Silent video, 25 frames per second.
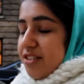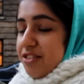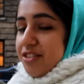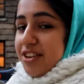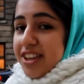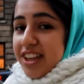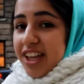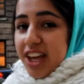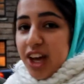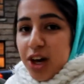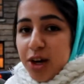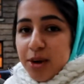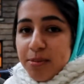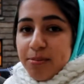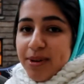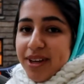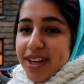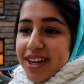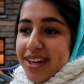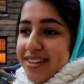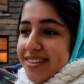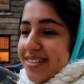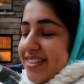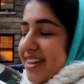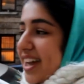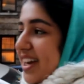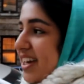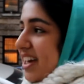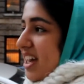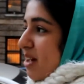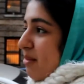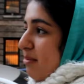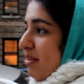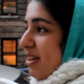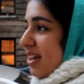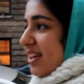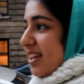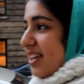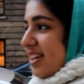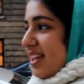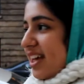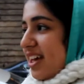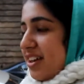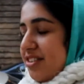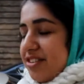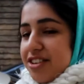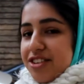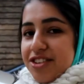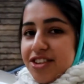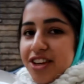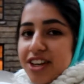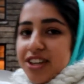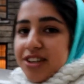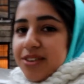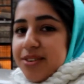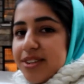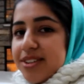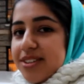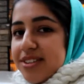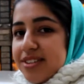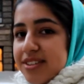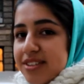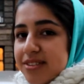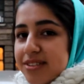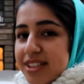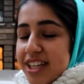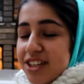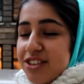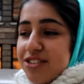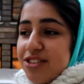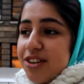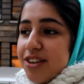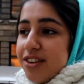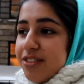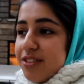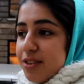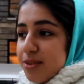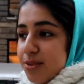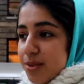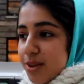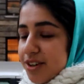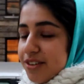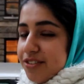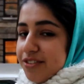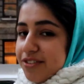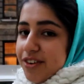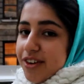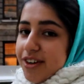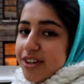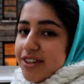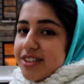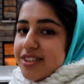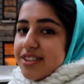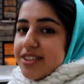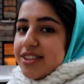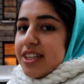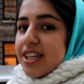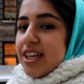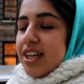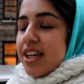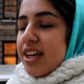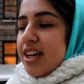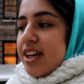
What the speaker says: really open and dynamic and heterogeneous nature of the workforce.